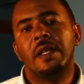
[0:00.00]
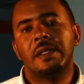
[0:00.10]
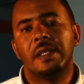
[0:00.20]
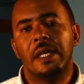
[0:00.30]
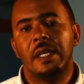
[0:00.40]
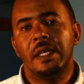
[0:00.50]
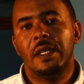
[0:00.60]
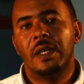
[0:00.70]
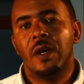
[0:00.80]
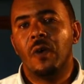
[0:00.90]
Today,
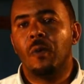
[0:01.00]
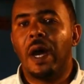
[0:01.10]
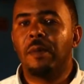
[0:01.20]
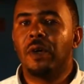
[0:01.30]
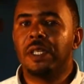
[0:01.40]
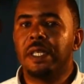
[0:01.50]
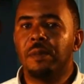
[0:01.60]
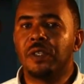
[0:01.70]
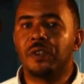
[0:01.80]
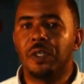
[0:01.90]
I'm going to
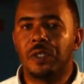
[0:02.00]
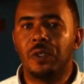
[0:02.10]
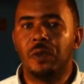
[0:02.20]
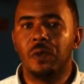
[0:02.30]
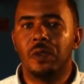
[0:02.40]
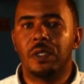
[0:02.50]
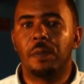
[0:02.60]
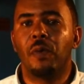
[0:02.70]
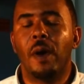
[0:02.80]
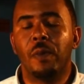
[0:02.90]
demonstrate to you the
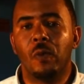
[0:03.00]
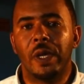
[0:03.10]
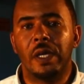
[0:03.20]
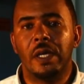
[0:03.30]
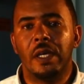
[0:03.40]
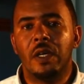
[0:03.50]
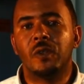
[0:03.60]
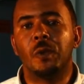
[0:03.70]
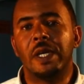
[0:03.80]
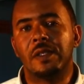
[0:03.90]
proper way
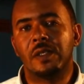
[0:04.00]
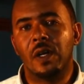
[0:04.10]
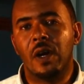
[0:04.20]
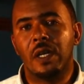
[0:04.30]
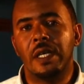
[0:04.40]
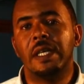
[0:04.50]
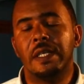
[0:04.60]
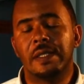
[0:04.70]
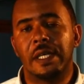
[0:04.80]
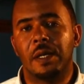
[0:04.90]
to install
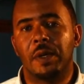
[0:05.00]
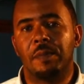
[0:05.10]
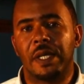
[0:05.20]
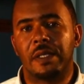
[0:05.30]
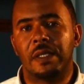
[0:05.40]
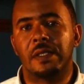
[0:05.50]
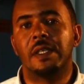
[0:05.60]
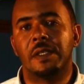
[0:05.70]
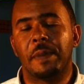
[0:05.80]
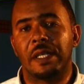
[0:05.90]
East Caribbean Metals
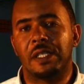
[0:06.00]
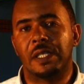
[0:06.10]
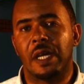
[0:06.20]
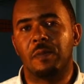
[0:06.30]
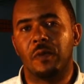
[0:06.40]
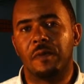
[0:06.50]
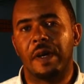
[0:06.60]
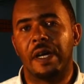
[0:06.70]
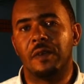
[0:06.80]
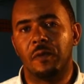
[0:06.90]
Spanish style
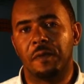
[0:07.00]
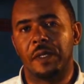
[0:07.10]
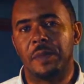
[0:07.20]
profile roofing